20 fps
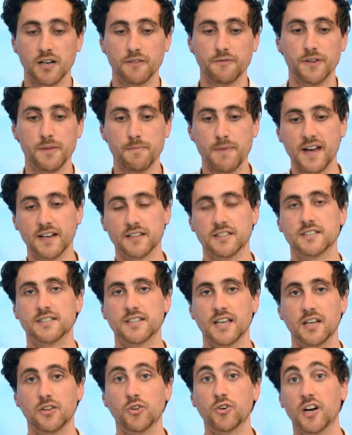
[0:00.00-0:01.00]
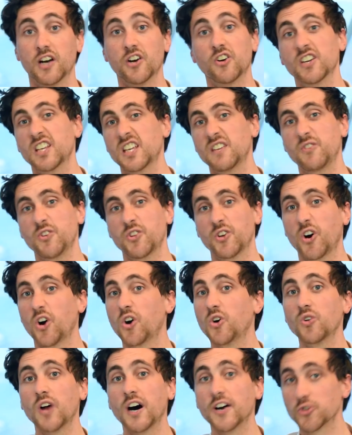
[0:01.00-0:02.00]
for the bank to say, look, I'm going to give you the
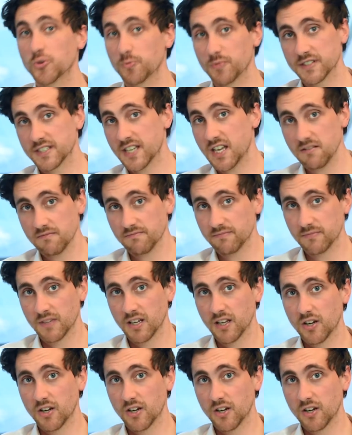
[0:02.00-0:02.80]
whole 100%,